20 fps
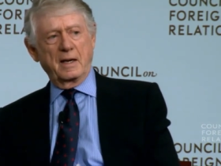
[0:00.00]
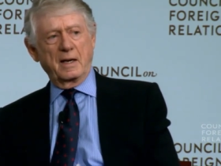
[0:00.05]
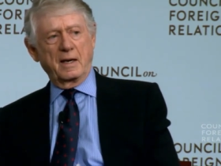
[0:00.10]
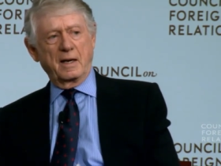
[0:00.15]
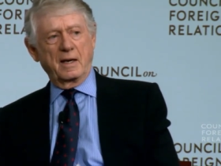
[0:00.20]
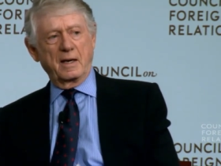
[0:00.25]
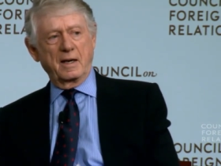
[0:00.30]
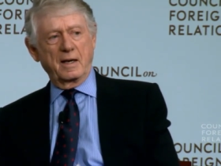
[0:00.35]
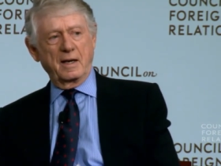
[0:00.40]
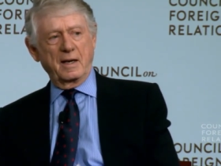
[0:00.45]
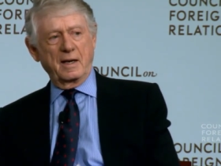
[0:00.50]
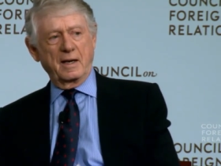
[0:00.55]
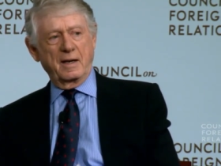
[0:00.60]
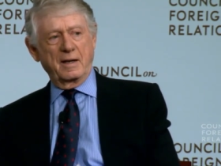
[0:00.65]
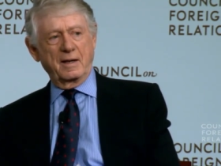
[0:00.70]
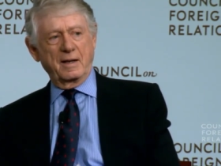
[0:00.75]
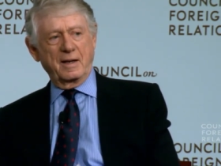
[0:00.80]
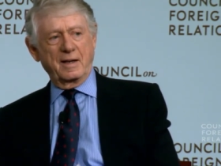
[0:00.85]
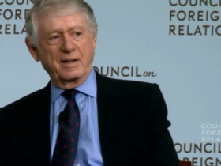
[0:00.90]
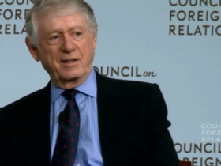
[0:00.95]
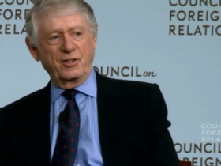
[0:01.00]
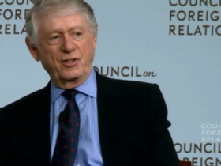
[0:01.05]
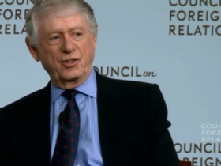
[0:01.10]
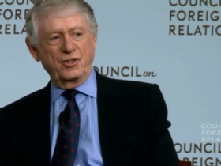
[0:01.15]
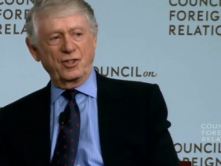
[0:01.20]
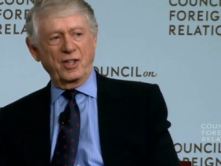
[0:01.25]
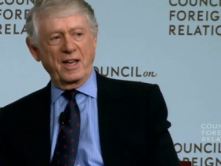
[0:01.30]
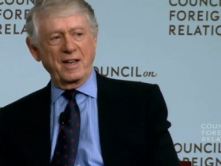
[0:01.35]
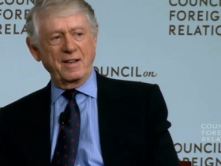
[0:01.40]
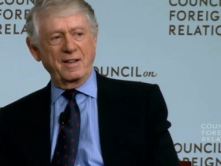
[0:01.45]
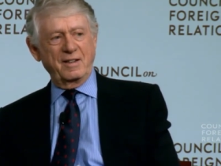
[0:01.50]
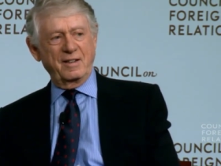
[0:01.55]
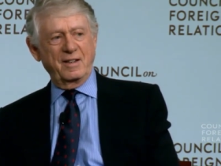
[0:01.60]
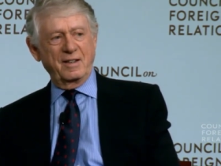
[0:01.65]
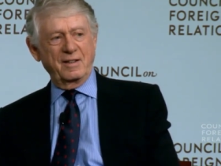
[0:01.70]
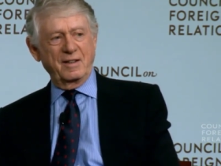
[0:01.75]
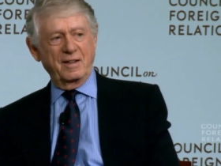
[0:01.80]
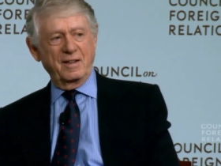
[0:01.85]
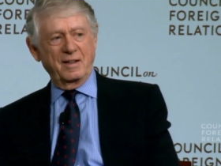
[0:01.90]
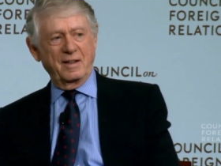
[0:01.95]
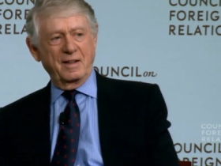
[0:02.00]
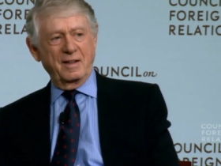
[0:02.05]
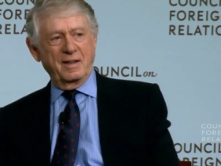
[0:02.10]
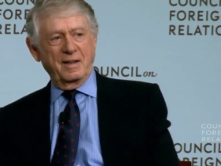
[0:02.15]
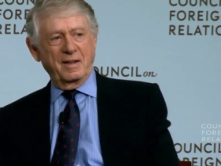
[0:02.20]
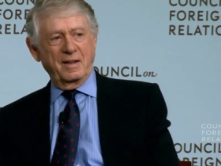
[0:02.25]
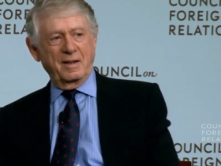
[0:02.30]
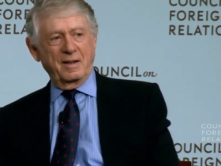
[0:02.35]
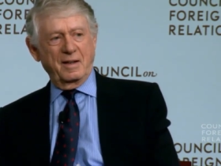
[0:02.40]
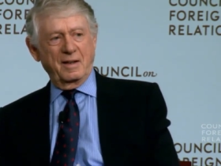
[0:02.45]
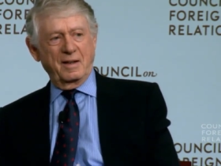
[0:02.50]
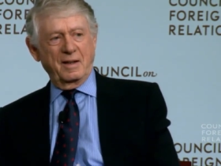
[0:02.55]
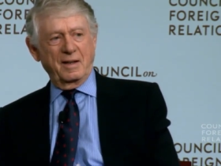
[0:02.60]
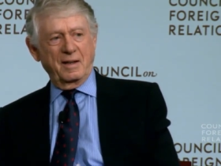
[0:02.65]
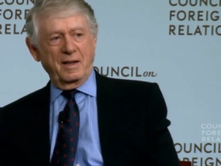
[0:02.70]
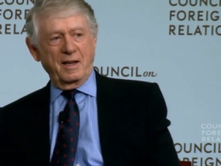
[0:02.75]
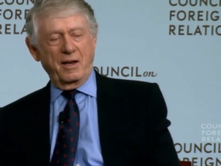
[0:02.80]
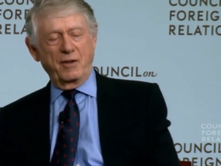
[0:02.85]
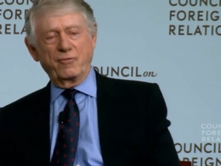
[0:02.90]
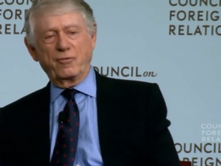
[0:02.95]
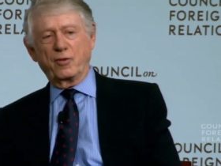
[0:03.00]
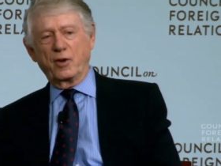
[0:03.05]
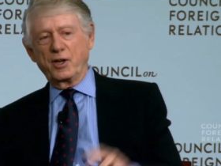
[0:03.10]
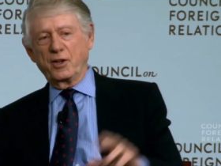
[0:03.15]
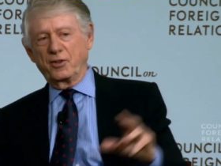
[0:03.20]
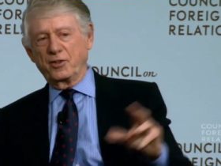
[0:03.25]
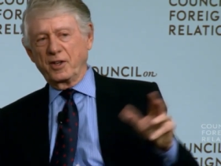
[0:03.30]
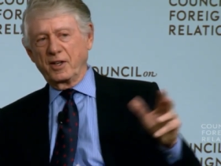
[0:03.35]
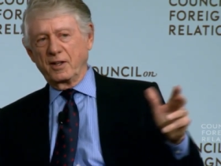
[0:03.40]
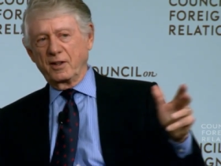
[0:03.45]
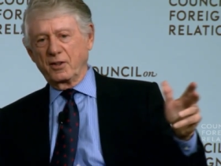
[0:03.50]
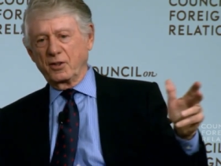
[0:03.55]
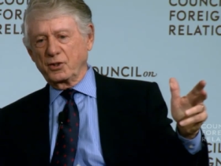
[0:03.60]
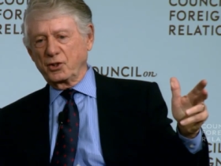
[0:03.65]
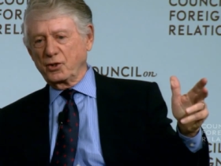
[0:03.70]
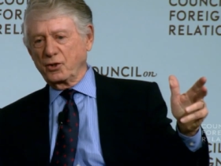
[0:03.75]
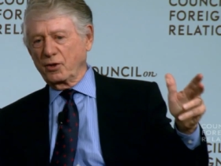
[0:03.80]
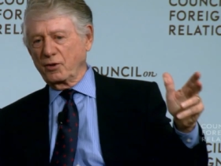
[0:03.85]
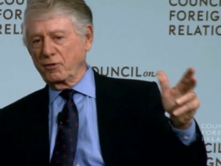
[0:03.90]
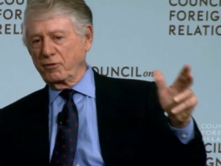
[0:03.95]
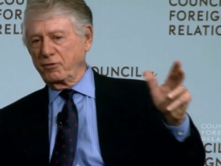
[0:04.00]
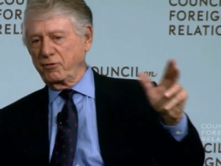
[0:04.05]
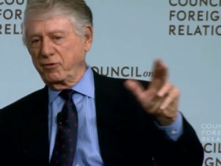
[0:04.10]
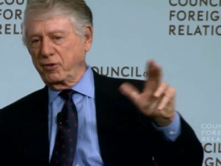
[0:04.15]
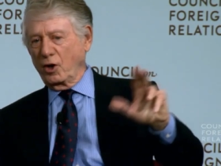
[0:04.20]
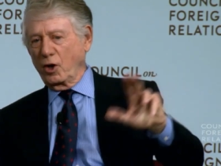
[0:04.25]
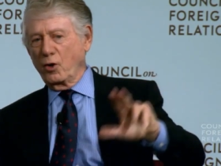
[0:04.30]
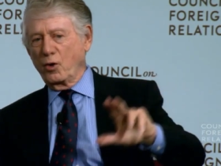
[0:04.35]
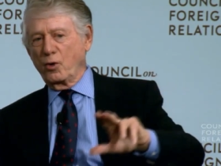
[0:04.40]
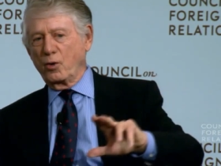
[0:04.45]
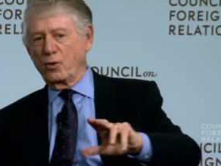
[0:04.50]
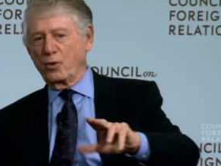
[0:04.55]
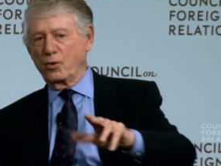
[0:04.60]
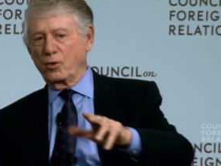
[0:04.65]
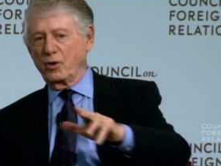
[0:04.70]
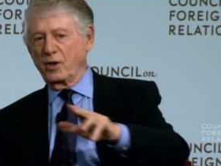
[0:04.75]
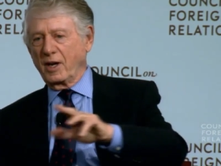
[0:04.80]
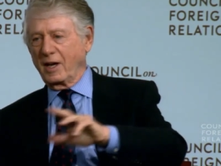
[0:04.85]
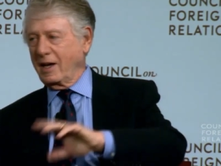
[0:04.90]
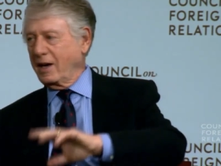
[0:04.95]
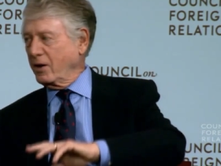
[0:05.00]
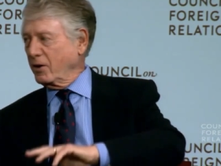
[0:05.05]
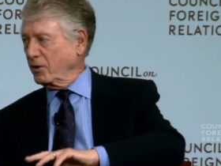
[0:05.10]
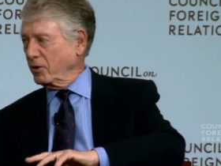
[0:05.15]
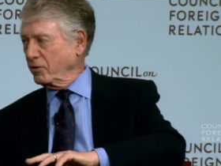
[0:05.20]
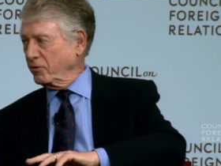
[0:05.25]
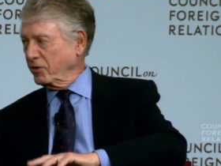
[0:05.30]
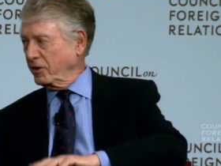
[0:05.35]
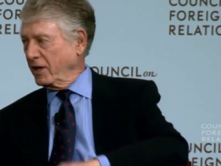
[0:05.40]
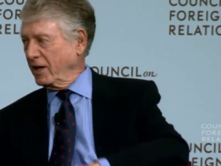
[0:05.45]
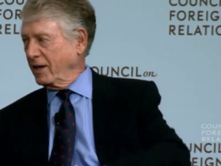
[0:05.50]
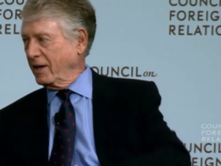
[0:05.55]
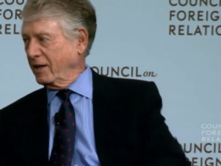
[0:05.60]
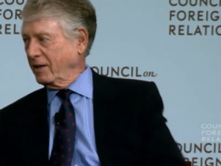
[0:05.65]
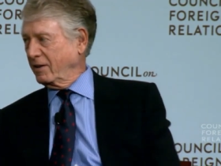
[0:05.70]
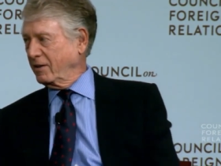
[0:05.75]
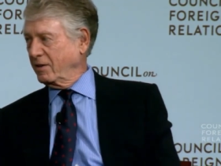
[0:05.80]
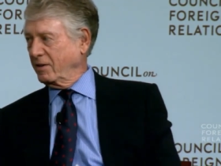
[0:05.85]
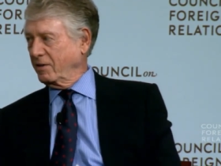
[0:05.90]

Uh, and I think everything that sort of flowed out of that